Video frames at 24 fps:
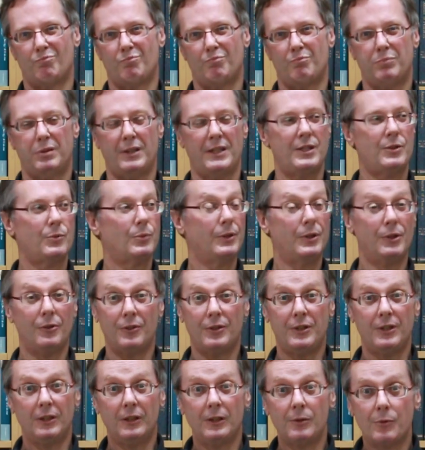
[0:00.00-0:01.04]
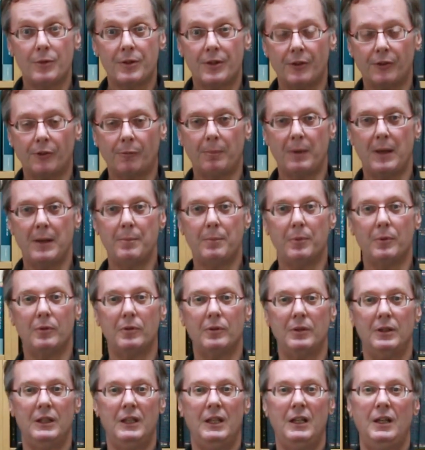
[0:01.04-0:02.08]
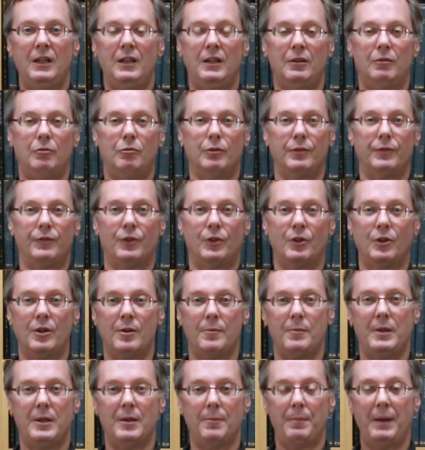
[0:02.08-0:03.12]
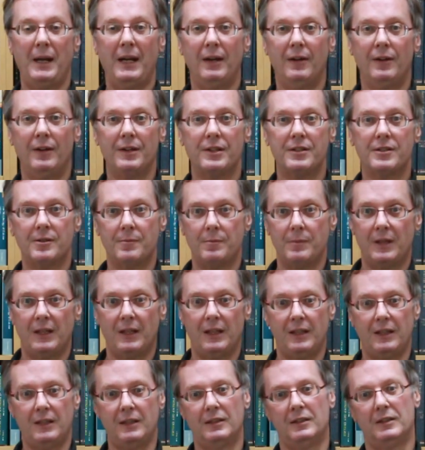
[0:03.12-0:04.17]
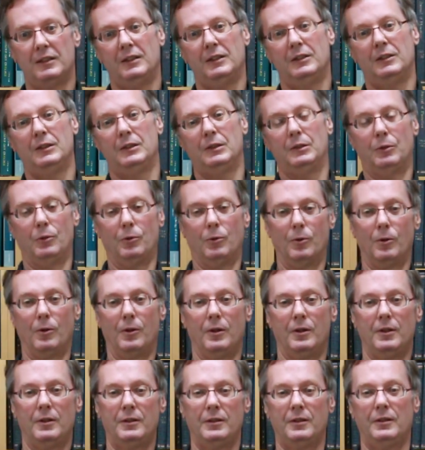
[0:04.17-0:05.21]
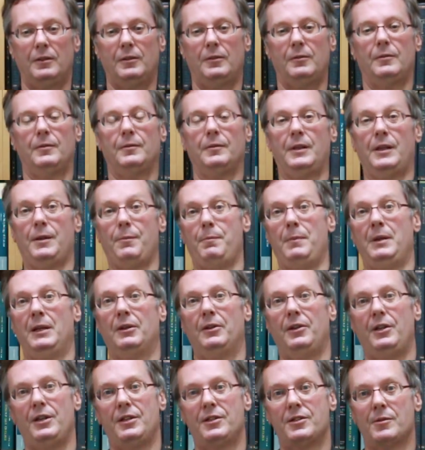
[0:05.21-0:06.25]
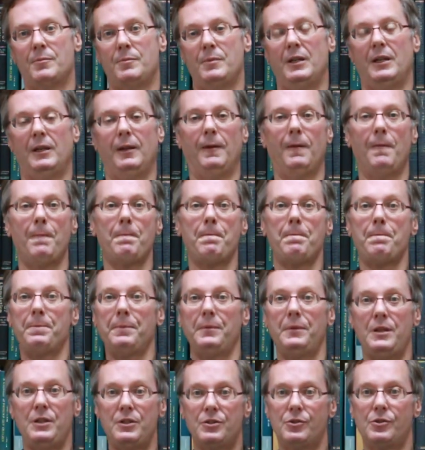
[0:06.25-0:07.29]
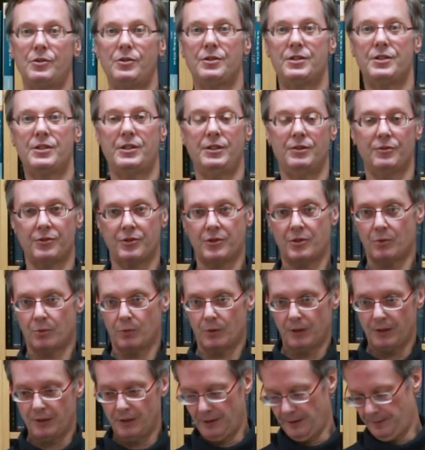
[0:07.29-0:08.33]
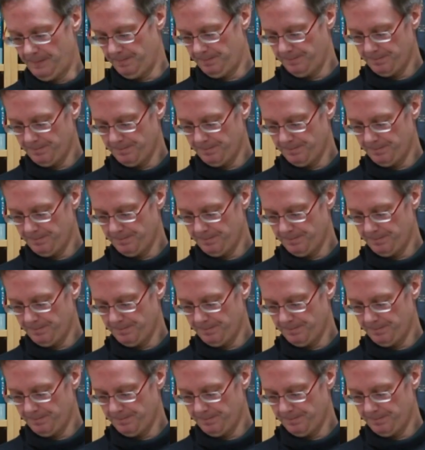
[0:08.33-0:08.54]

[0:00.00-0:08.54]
place where you're dealing with other people, or if you're going to be a parent someday or get married someday. These are good skills to work on.